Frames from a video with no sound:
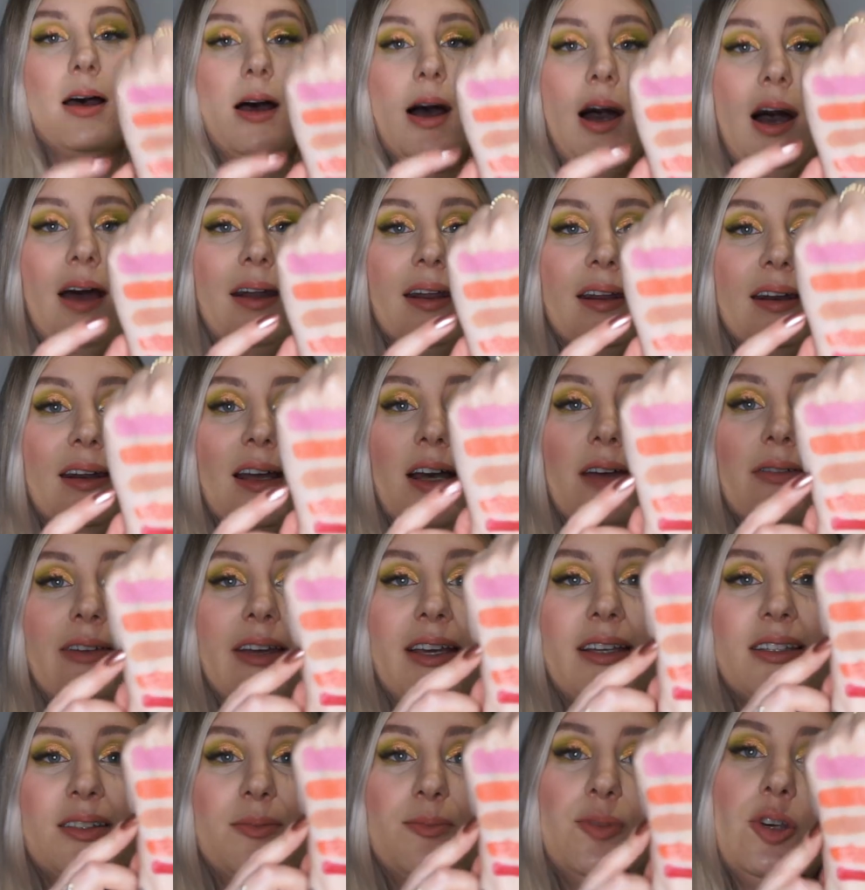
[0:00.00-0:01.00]
Honey Love
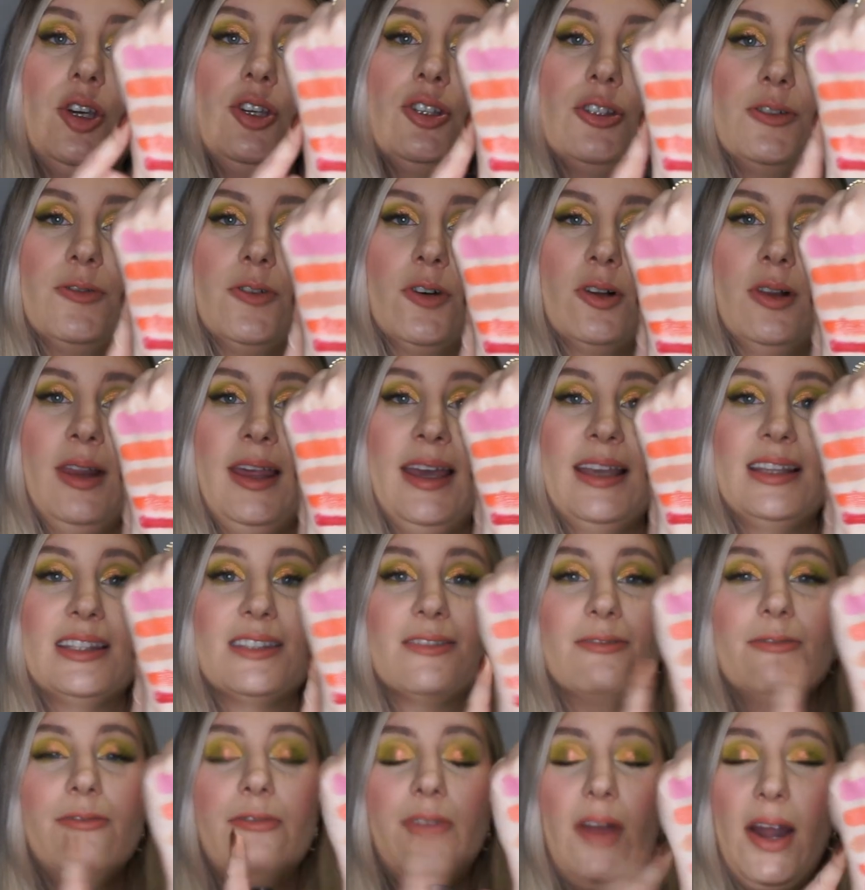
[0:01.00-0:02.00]
is beautiful.
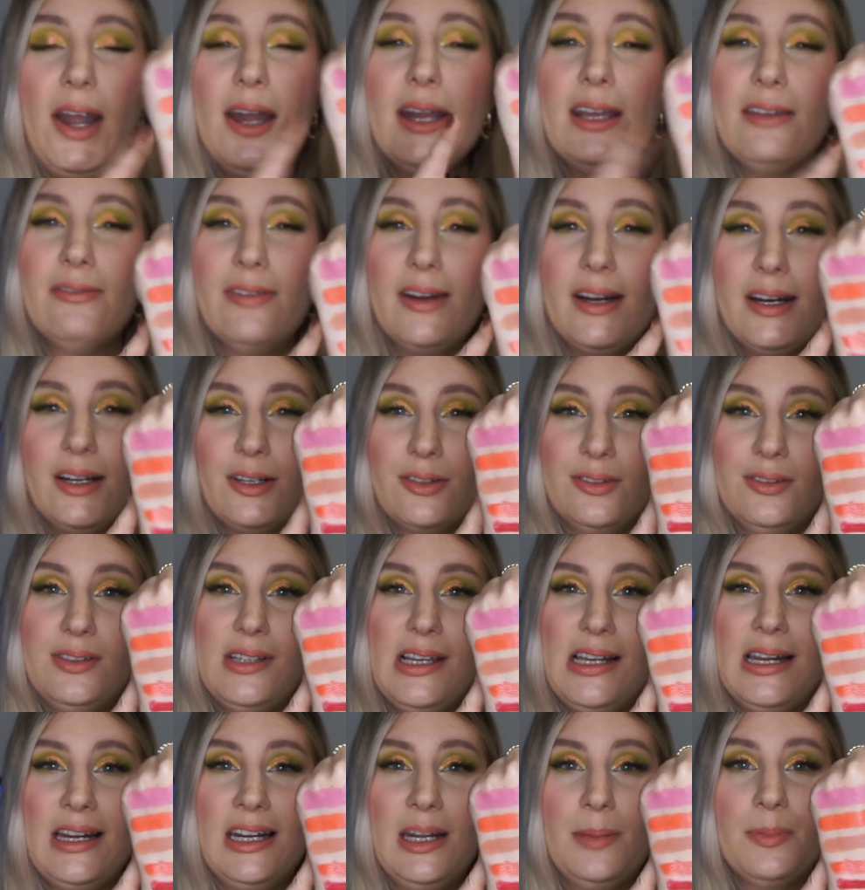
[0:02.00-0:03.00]
It's very, very
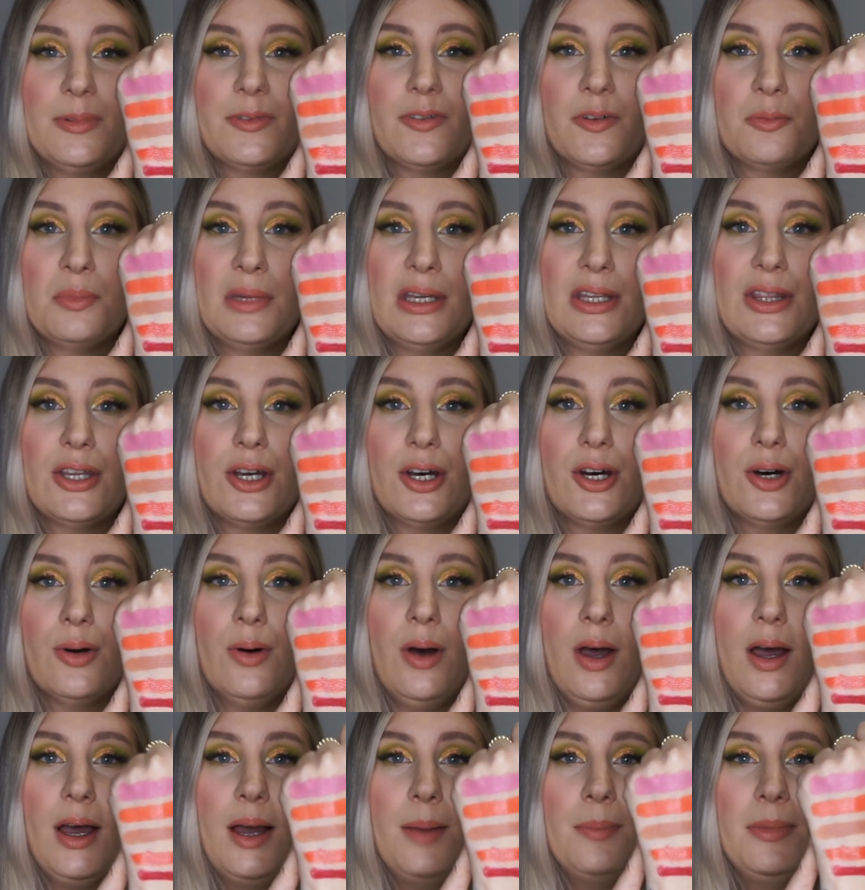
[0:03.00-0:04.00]
concealer lips for me
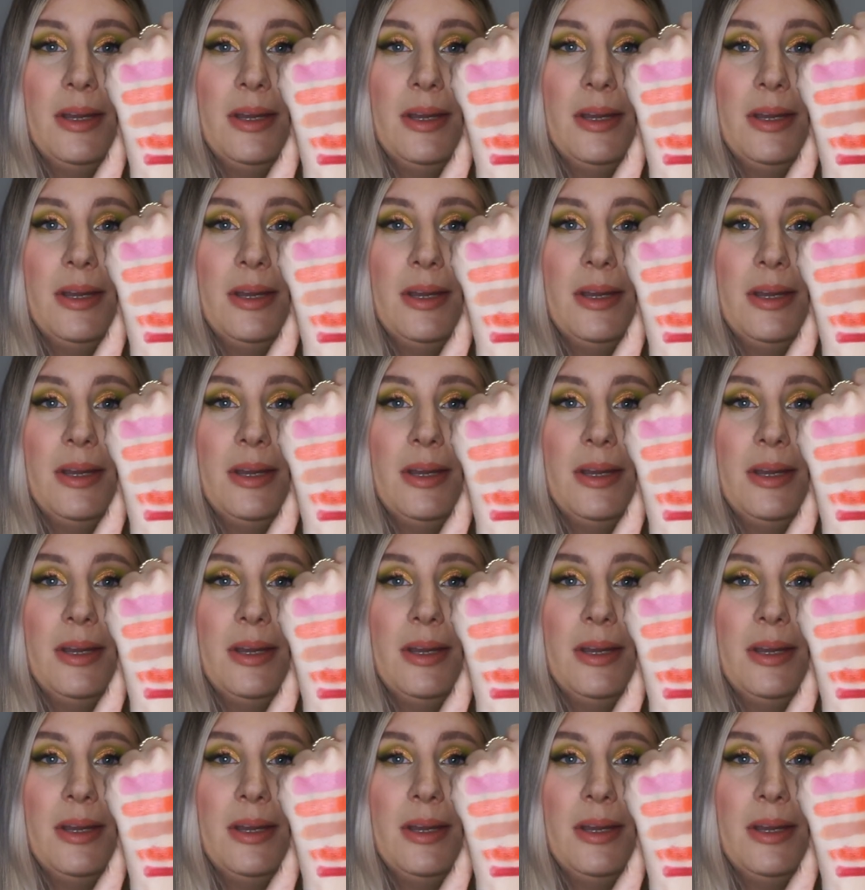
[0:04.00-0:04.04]
though.